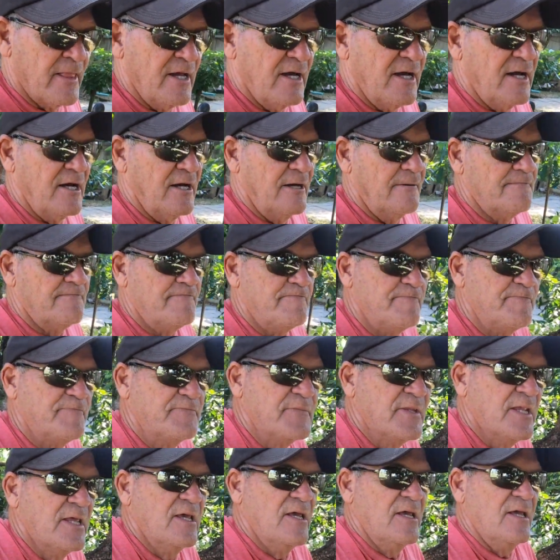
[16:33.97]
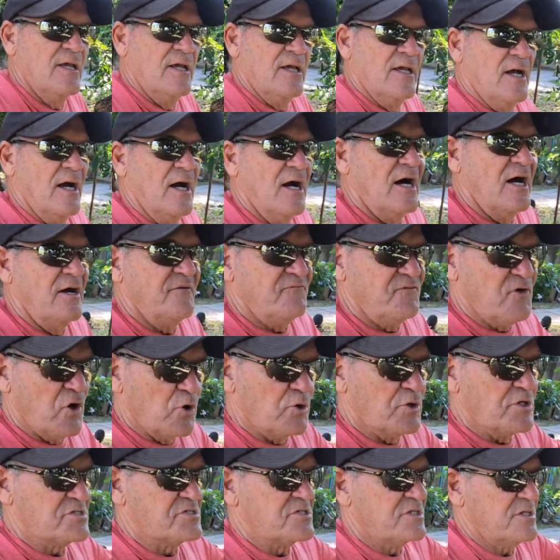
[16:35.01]
I
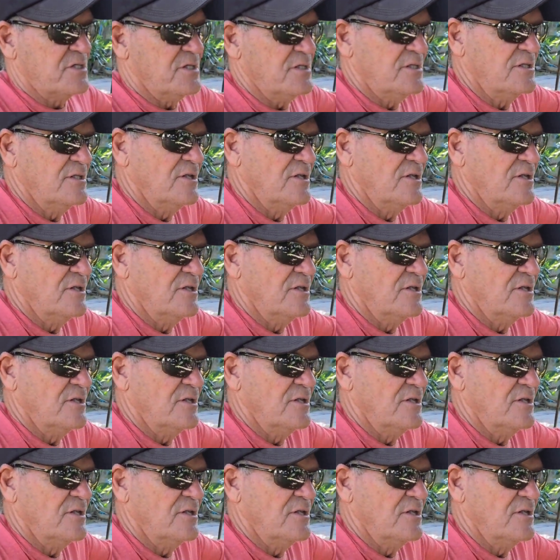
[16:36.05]
notice